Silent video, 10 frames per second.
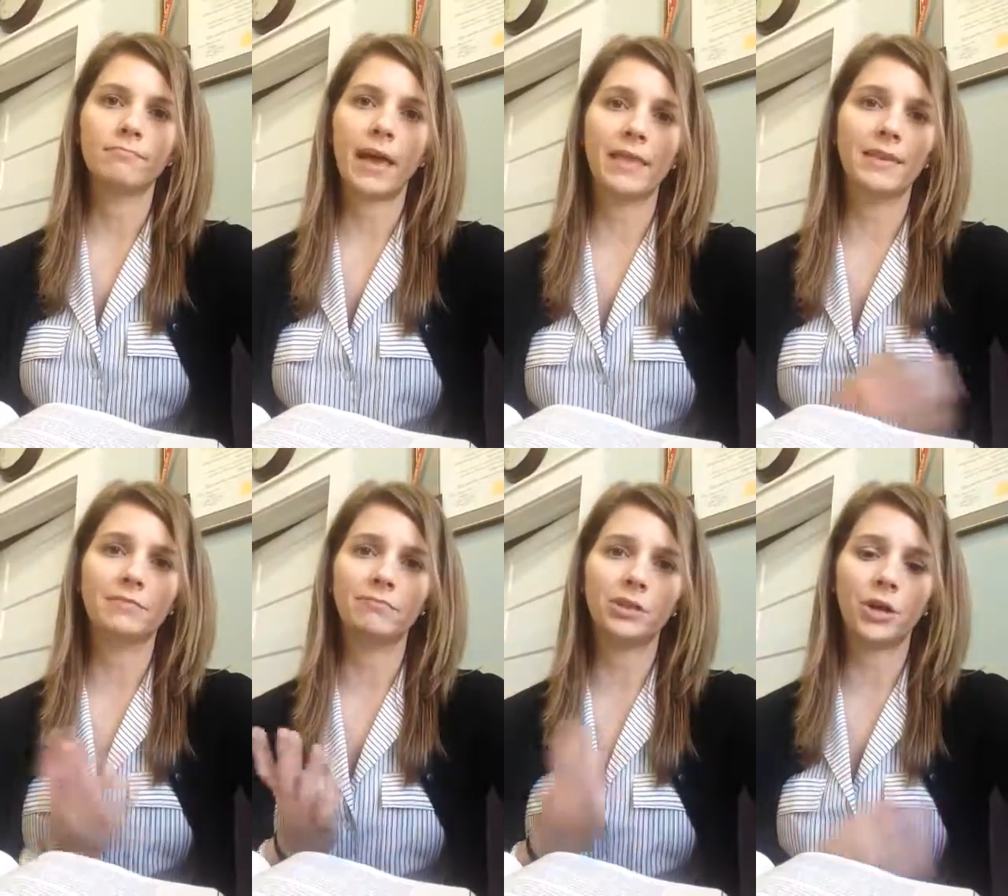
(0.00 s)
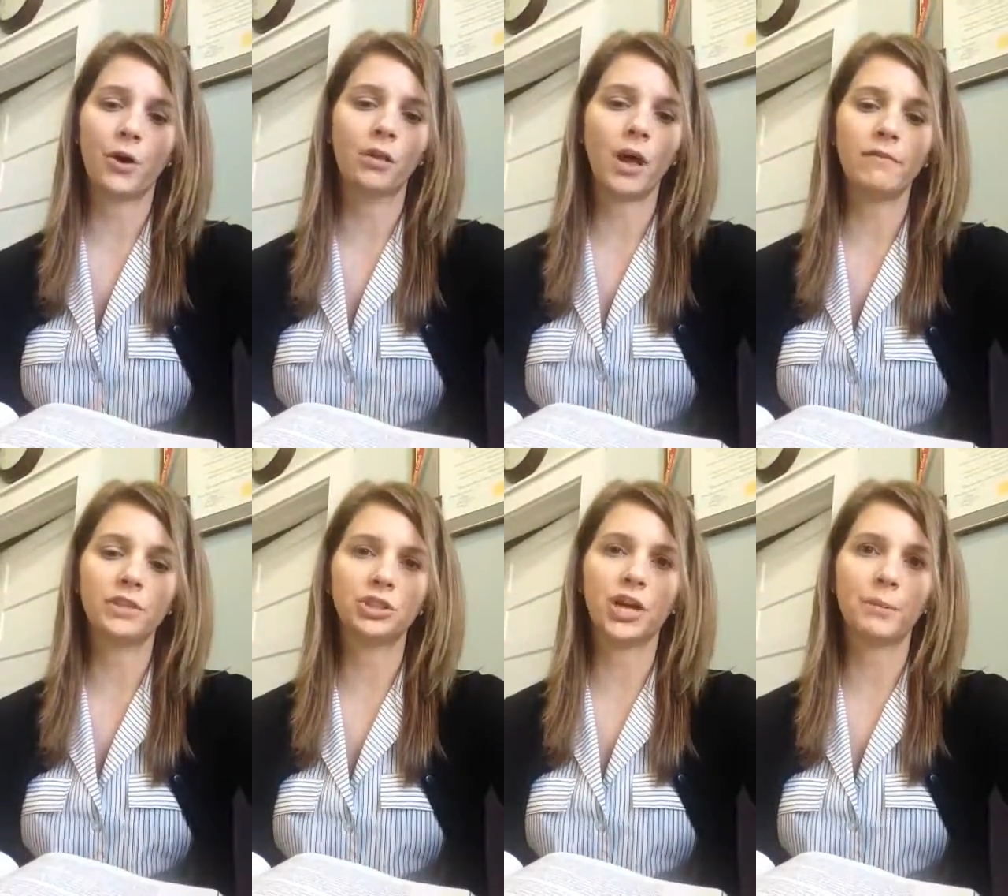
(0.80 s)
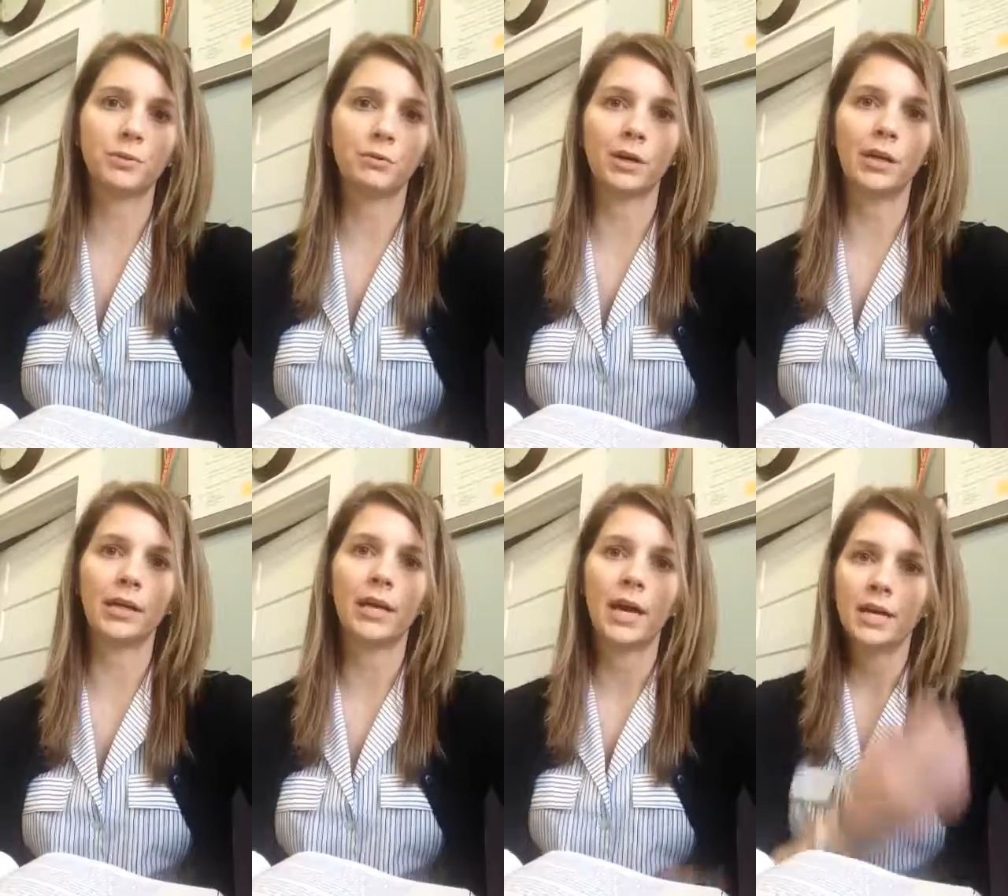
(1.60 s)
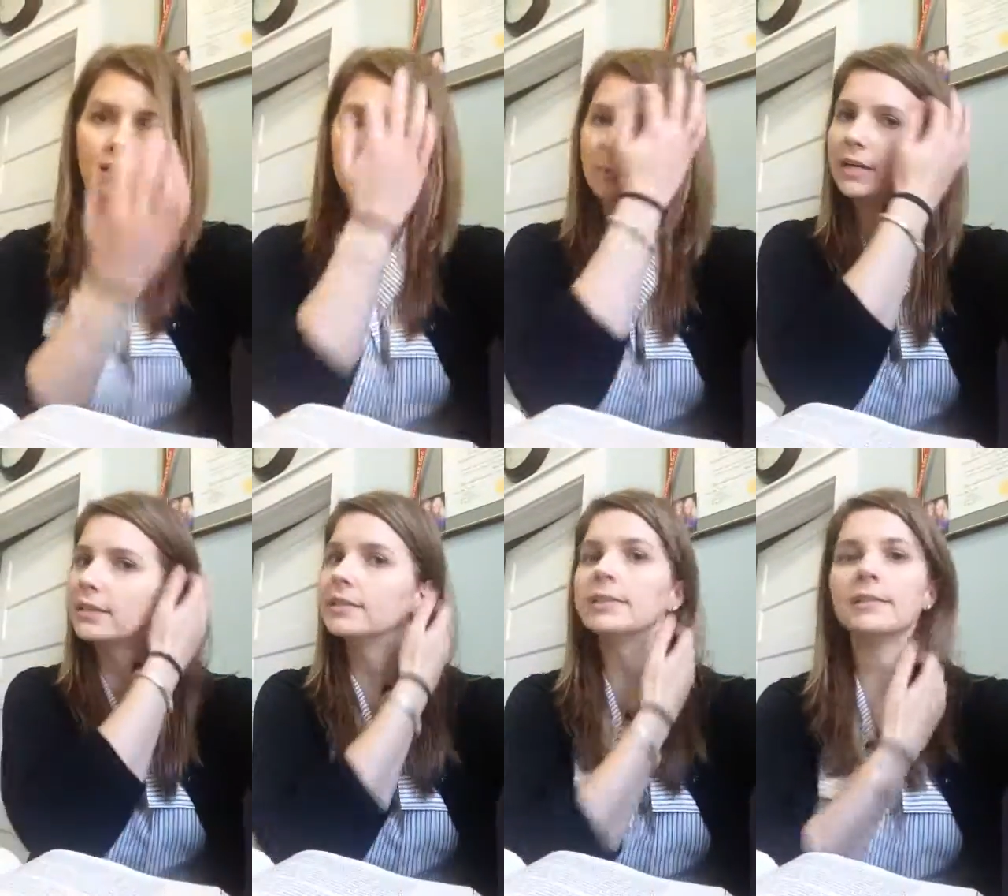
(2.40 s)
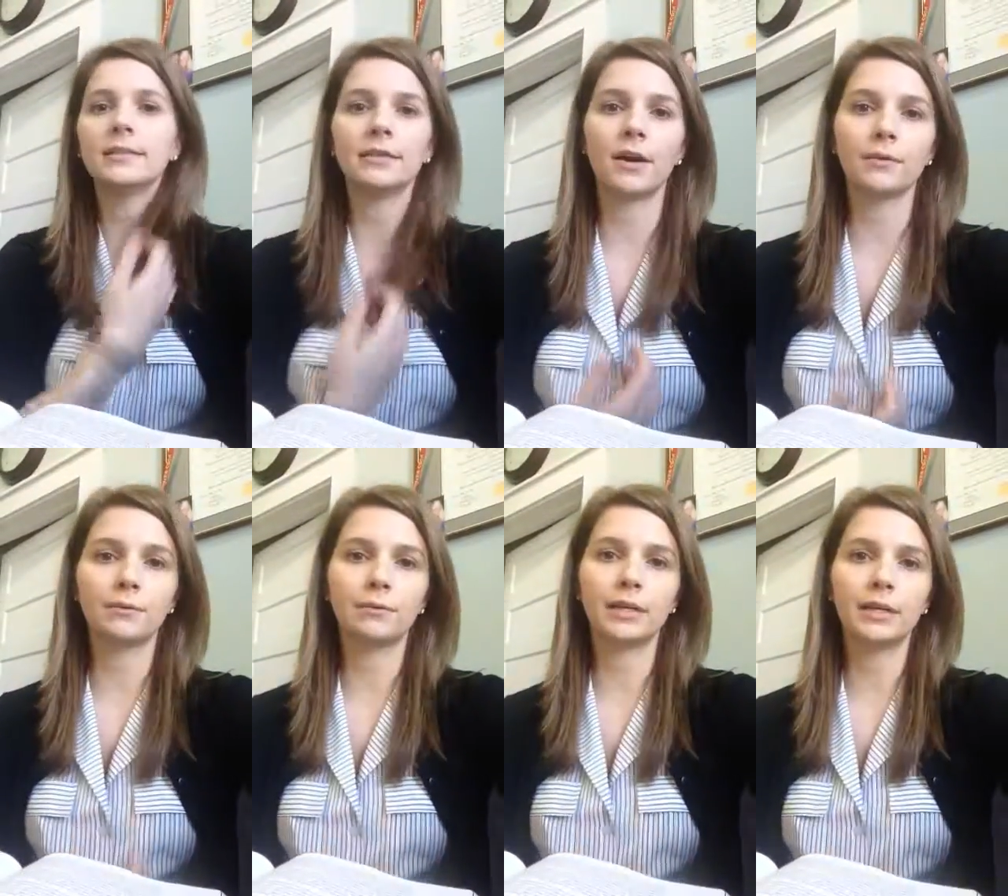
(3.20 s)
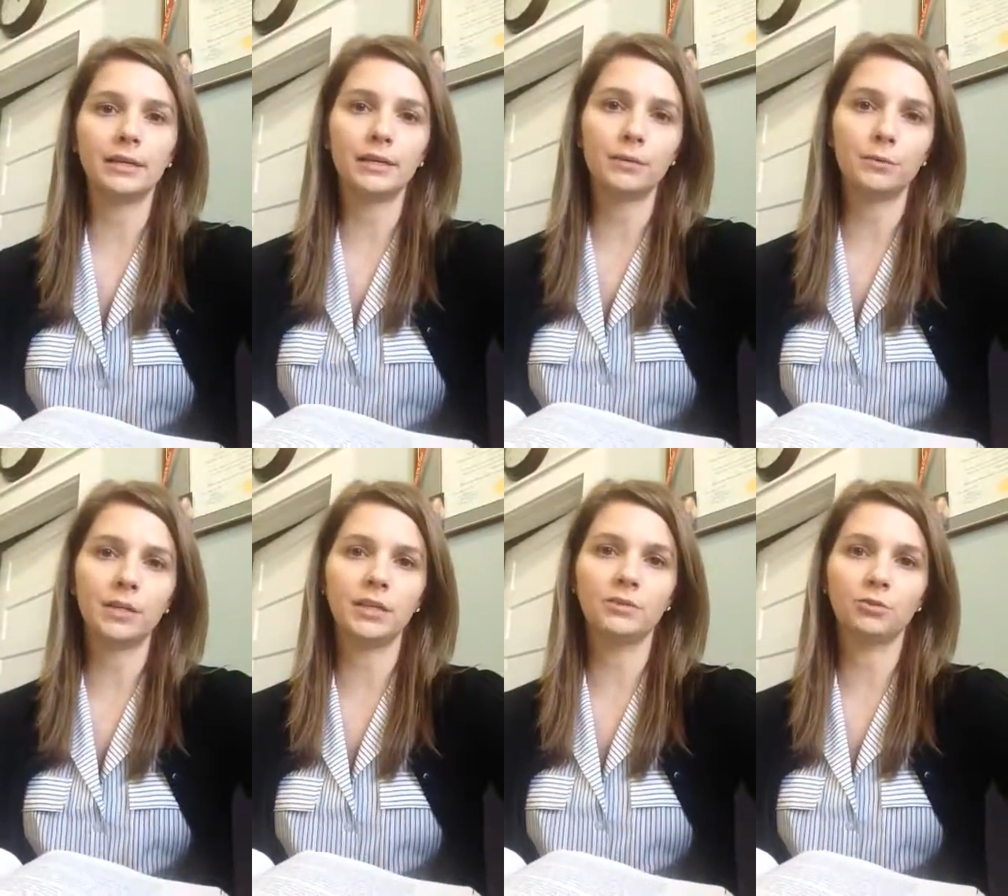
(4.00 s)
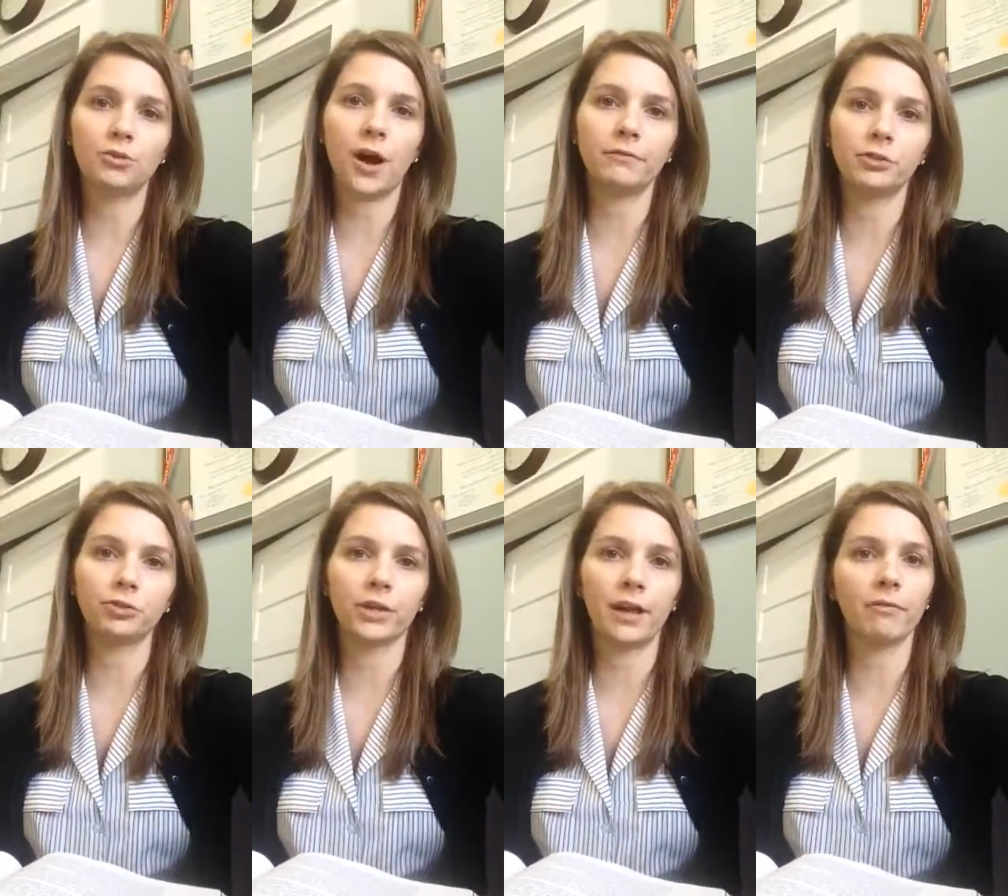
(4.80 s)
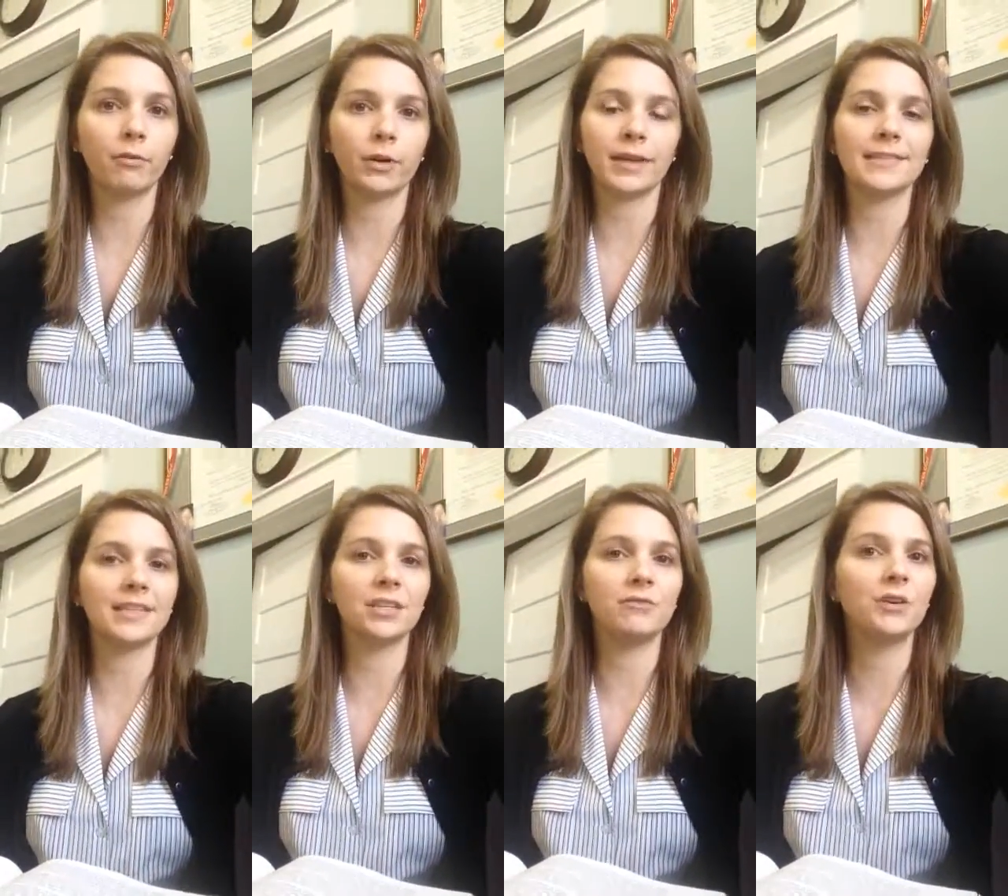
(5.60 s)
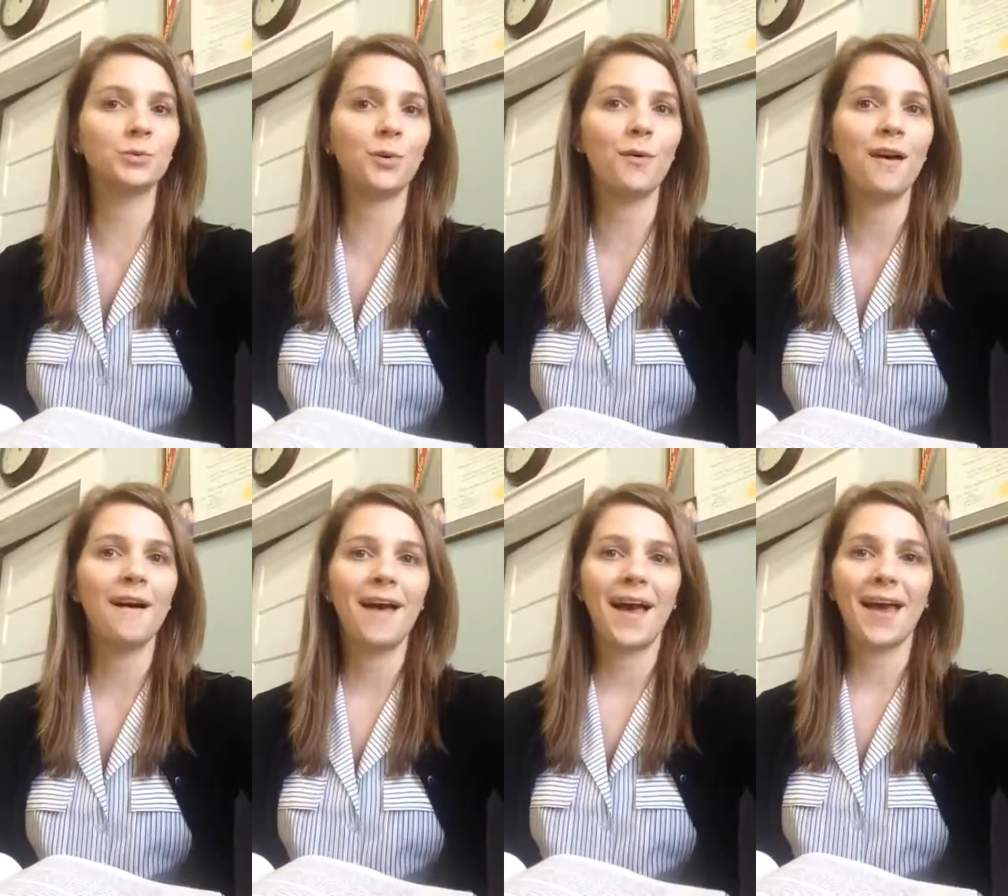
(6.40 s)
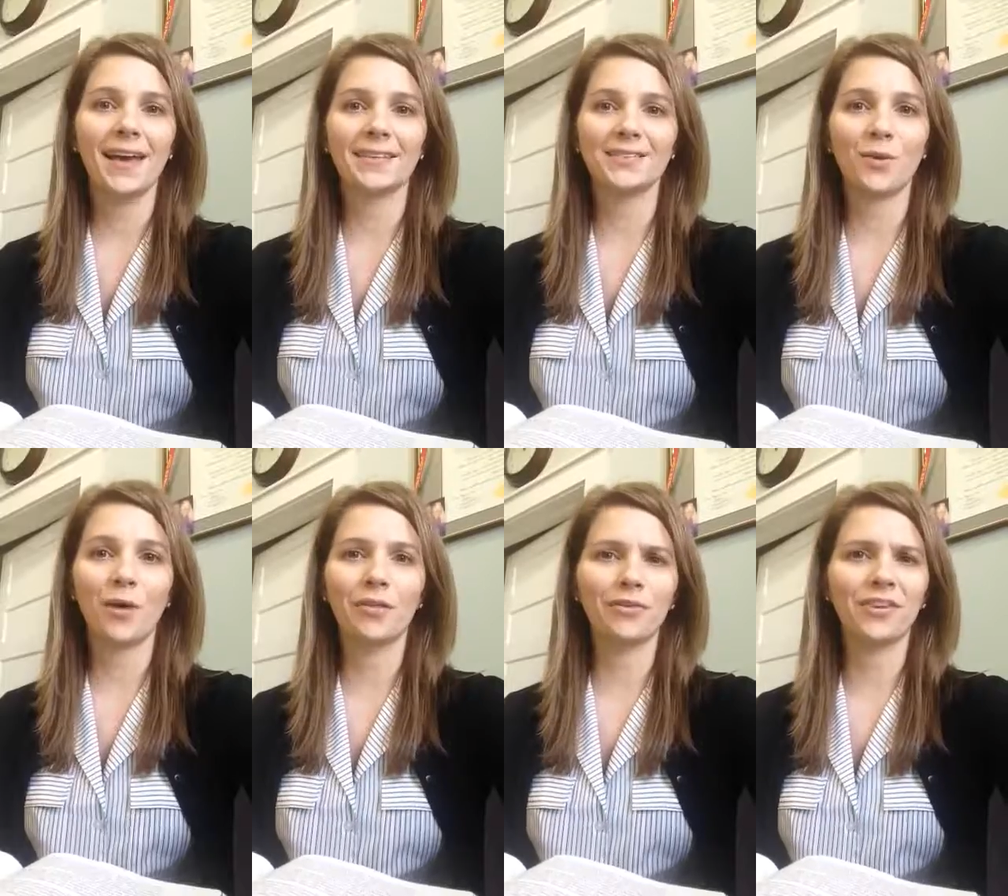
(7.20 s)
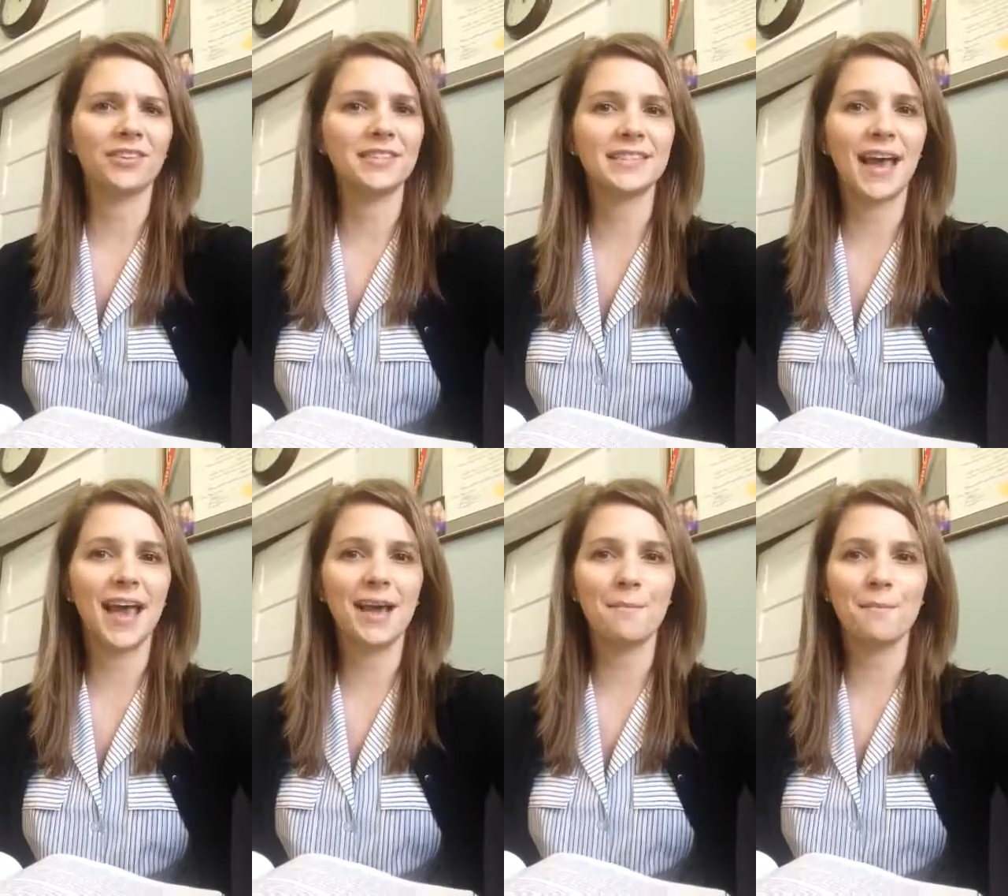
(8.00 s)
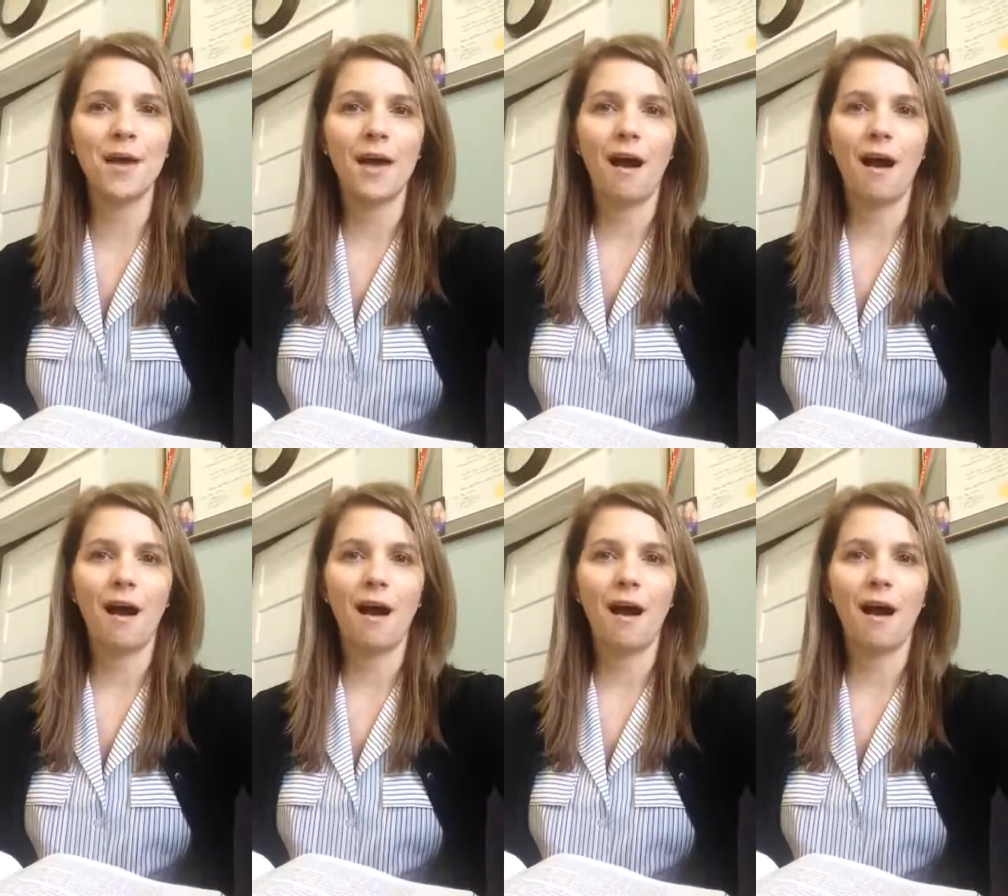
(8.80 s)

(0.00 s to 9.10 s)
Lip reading: And then, a lot of this chapter really, to me, is, we strive to treat everyone as an individual. And so whether they're the same